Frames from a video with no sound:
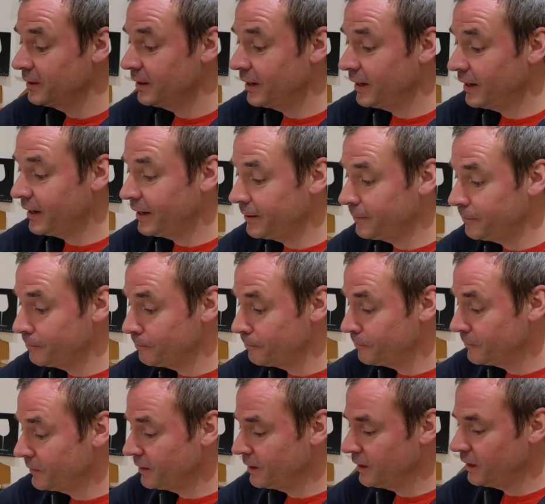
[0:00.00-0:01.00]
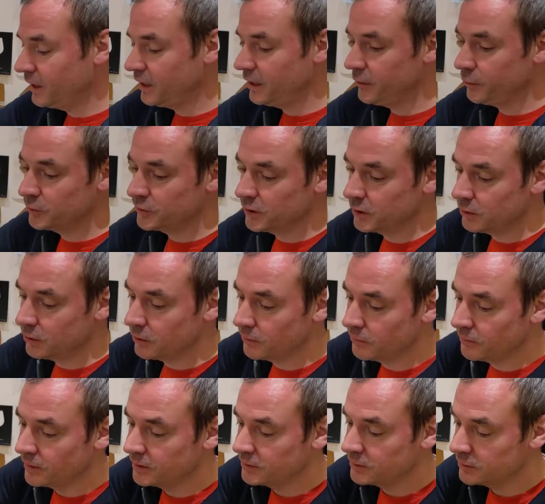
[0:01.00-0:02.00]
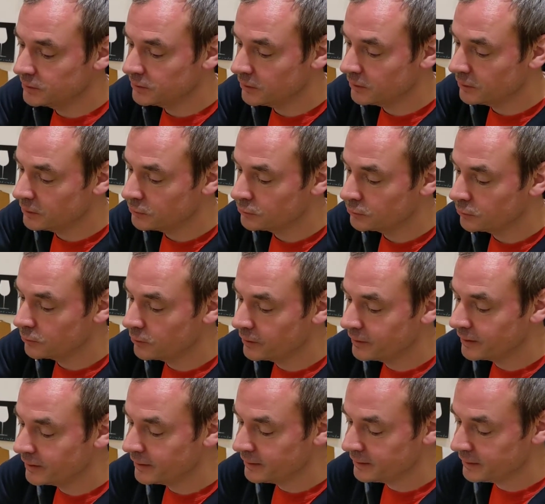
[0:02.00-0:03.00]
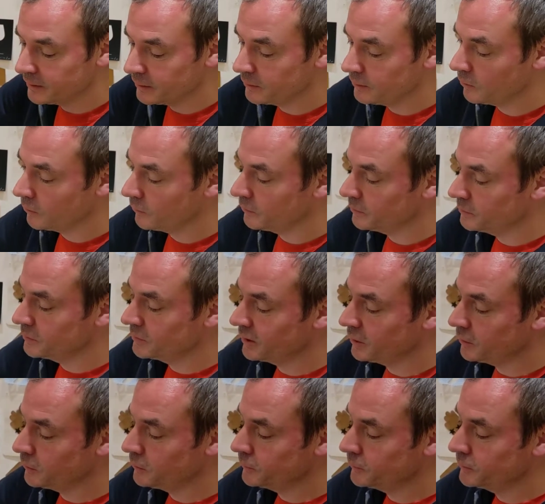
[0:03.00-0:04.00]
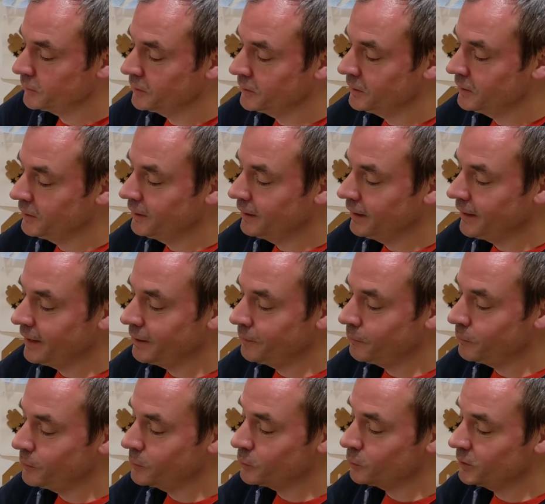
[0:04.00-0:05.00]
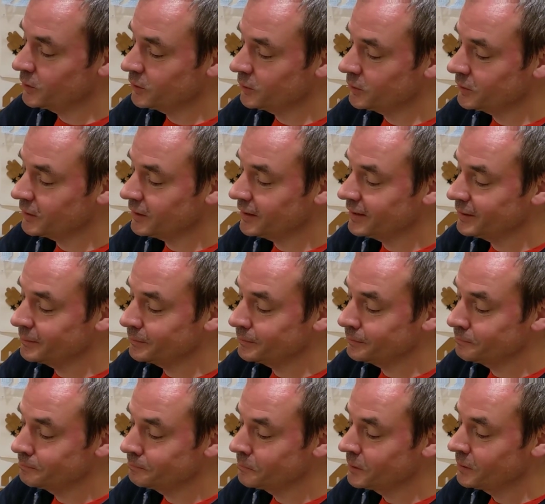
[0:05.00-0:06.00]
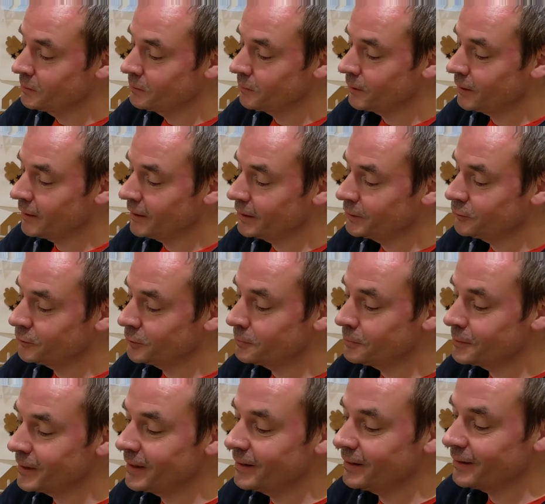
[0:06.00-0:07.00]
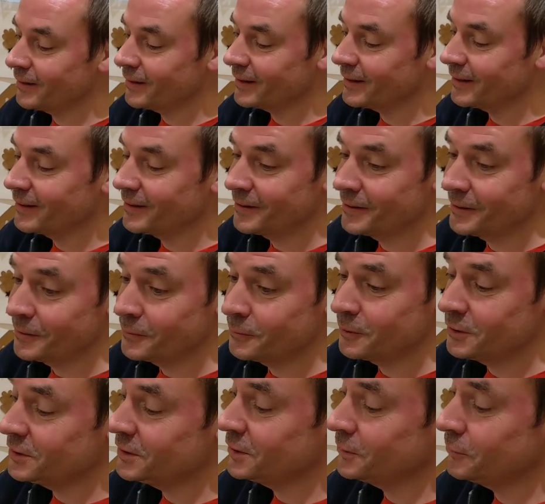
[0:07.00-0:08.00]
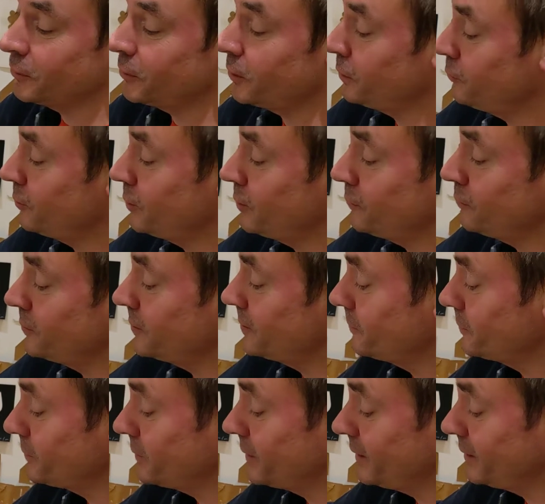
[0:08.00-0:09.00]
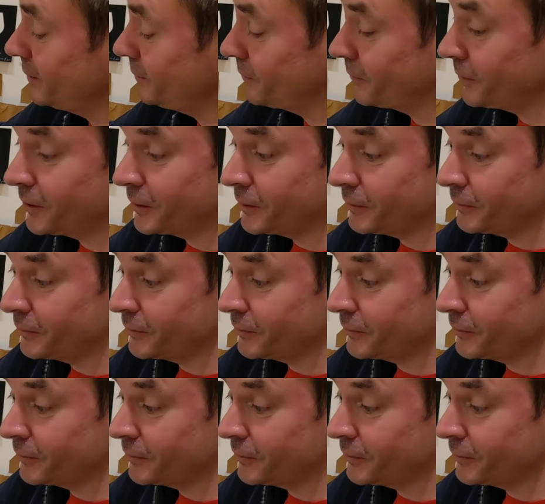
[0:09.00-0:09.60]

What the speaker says: I also love this other drawing that he did of himself, which almost looks like him playing a drum kit, I think, which is very appropriate for